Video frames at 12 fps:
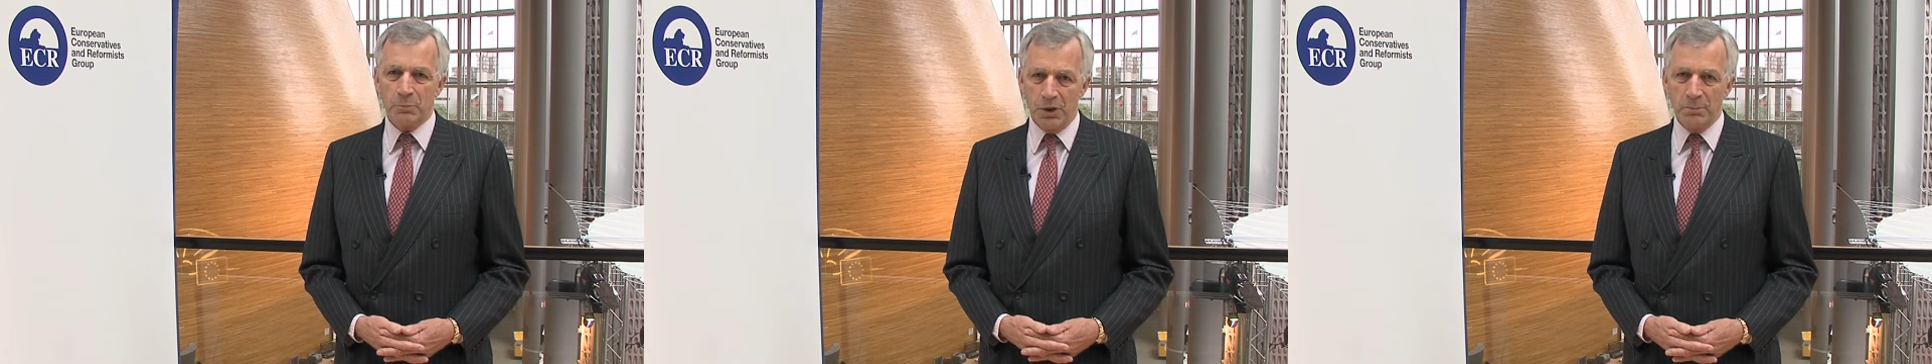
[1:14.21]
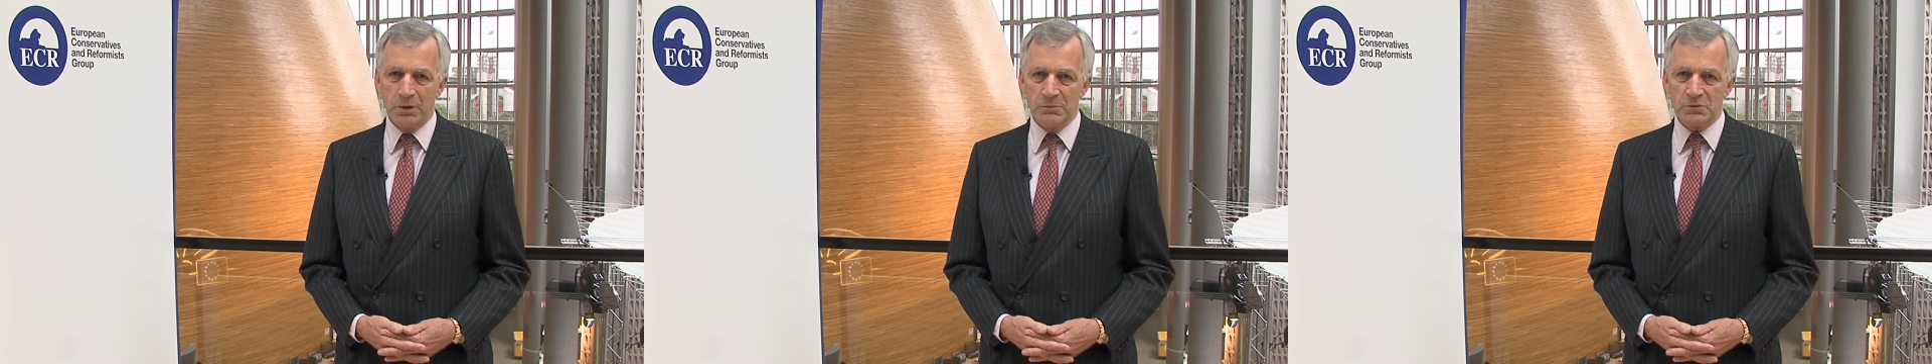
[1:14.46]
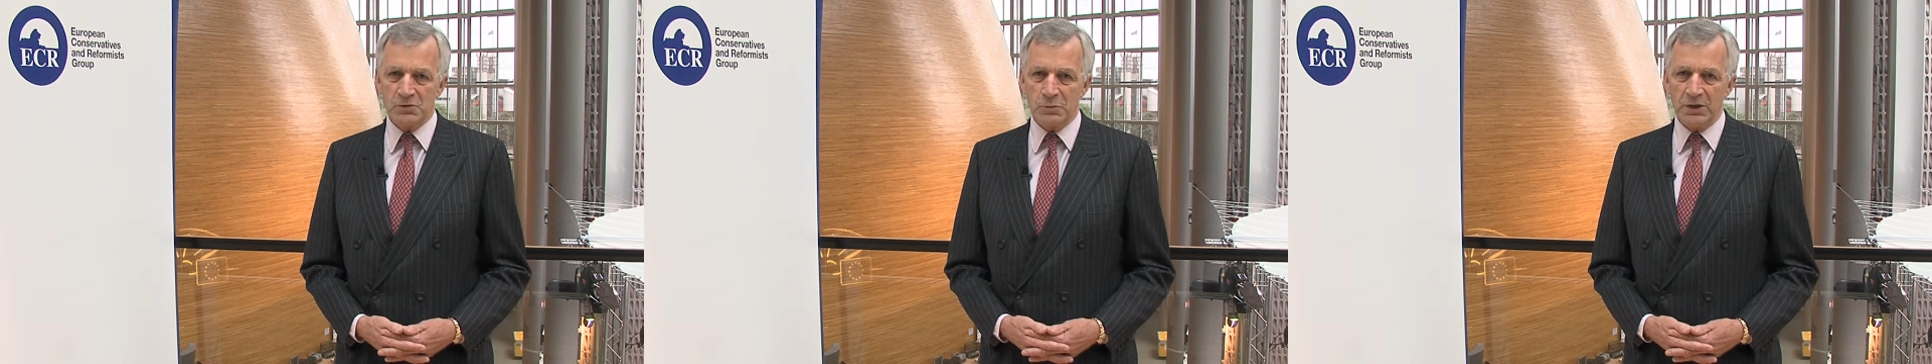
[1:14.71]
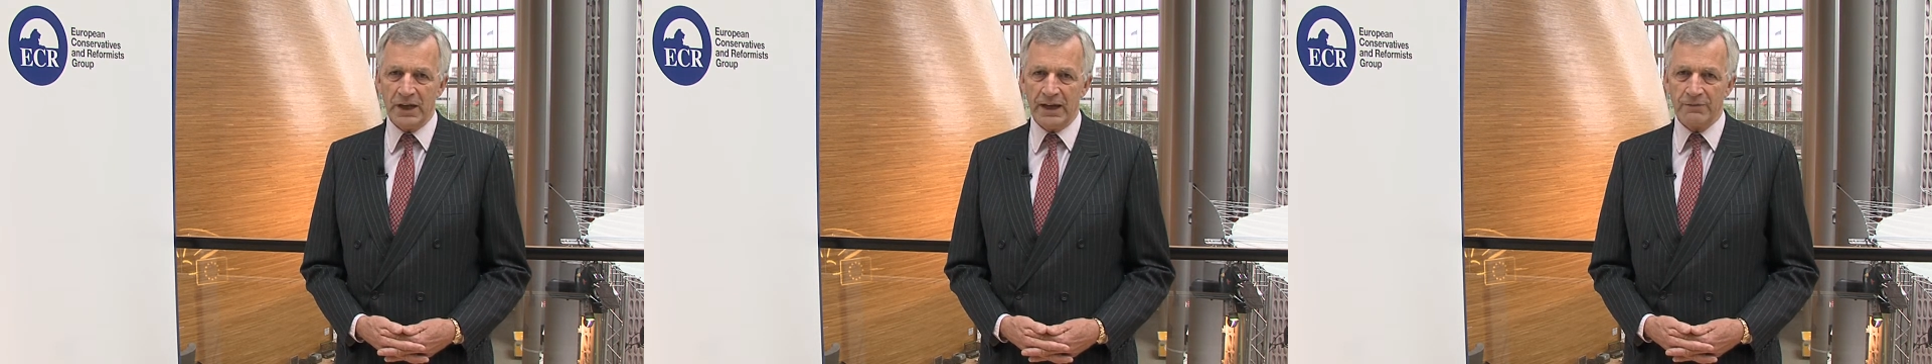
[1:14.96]
problems
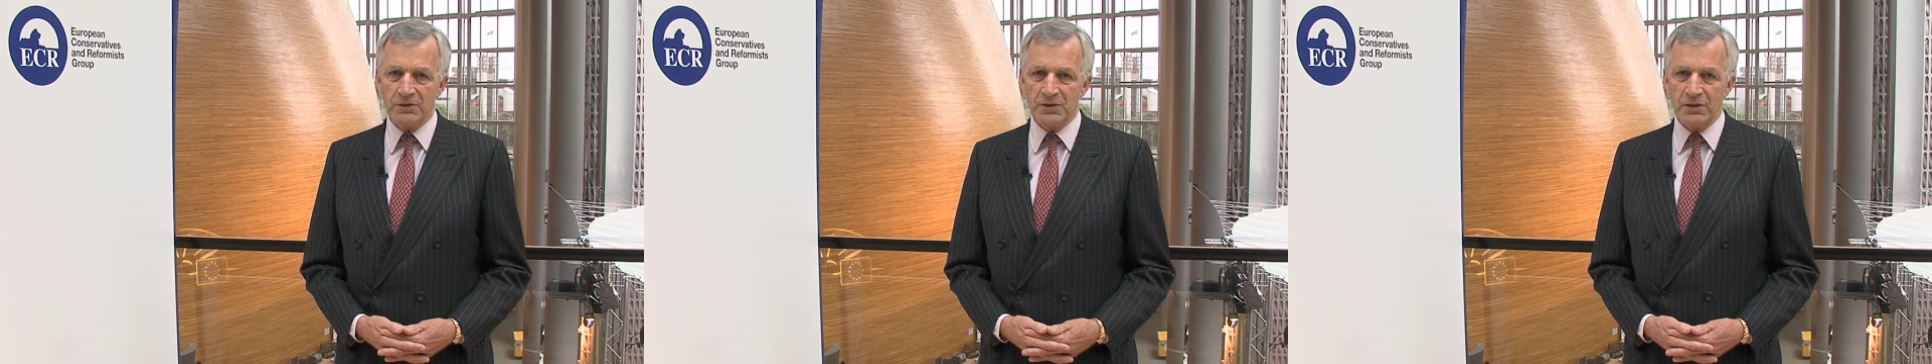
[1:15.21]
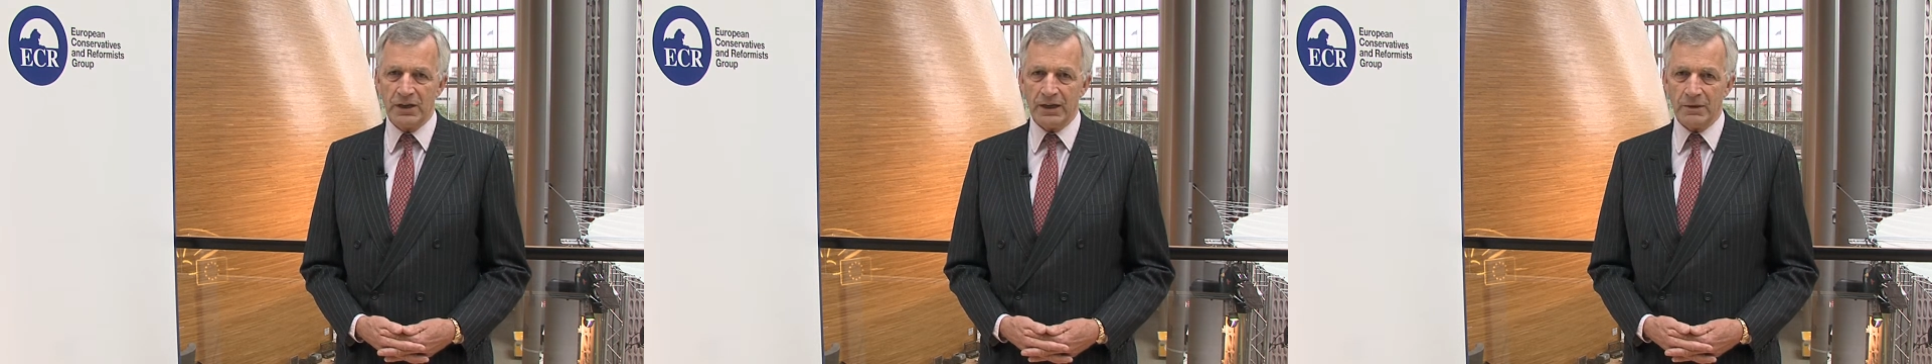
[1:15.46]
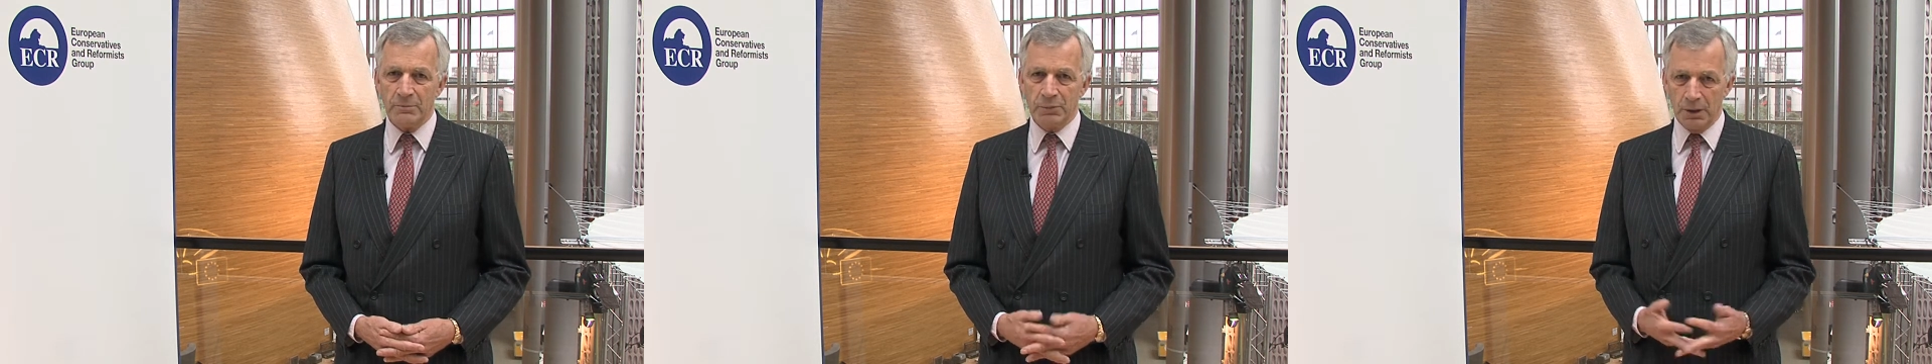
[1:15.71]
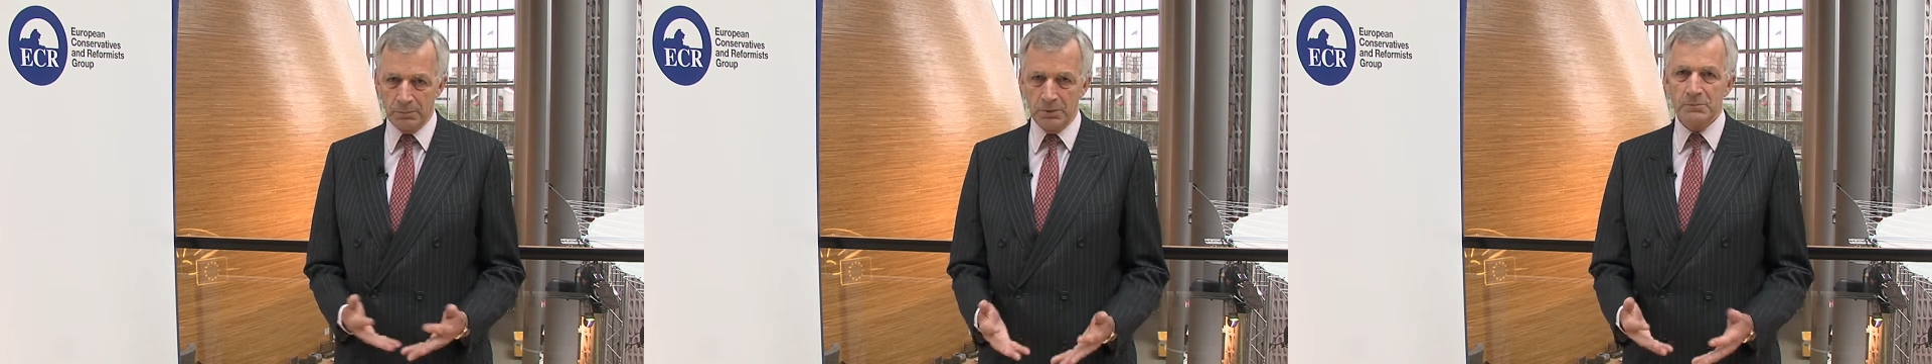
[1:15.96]
we have today.
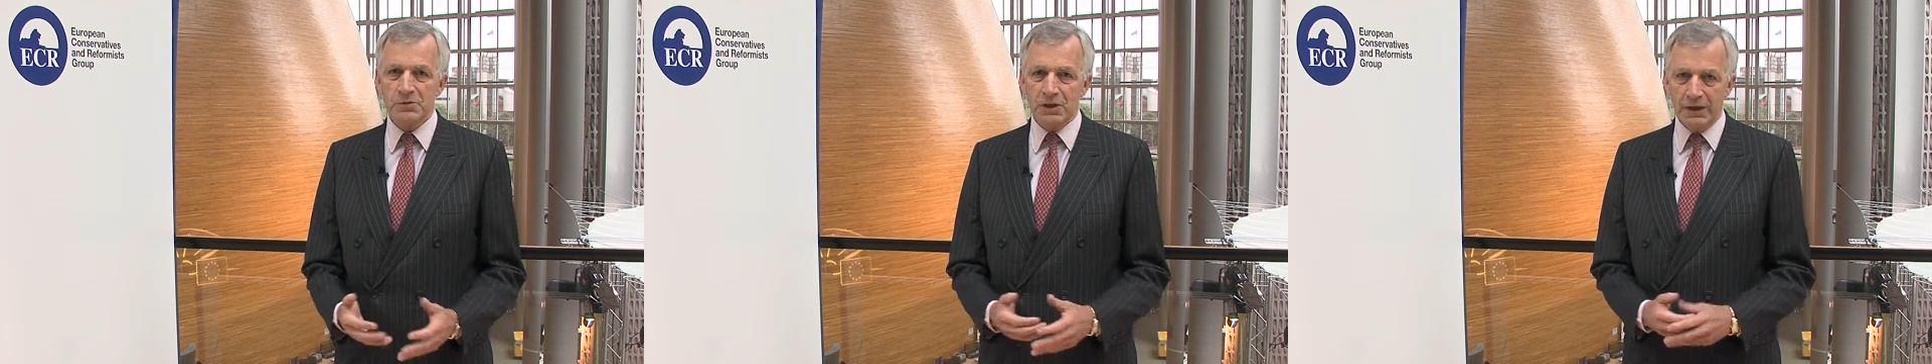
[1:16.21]
Problems